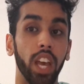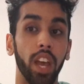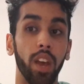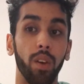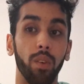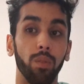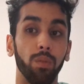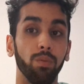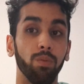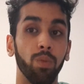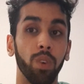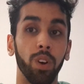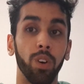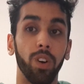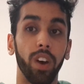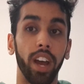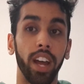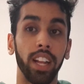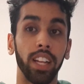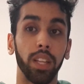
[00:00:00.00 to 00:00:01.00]
it
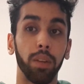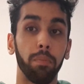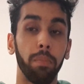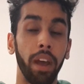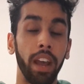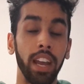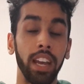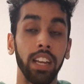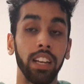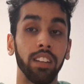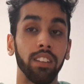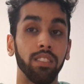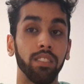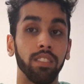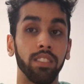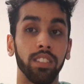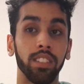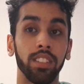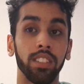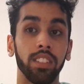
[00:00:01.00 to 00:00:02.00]
will end the pain
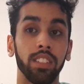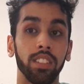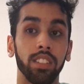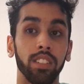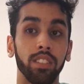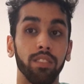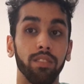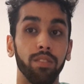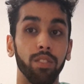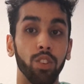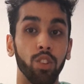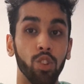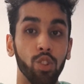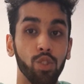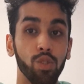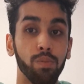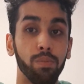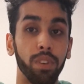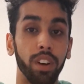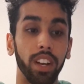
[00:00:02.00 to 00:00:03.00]
for
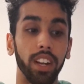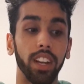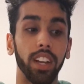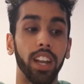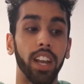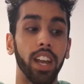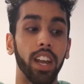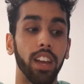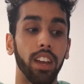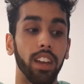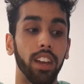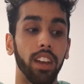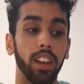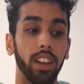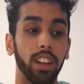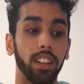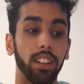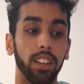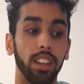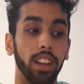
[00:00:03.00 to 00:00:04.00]
you, but
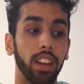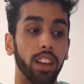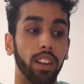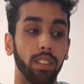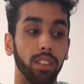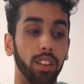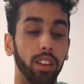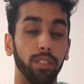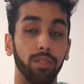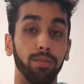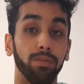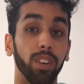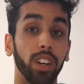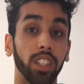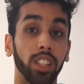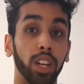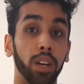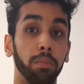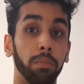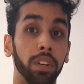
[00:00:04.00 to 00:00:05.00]
it
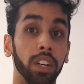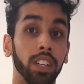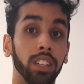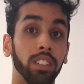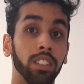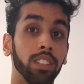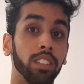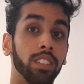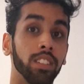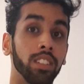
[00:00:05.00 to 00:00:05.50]
fucked up, man.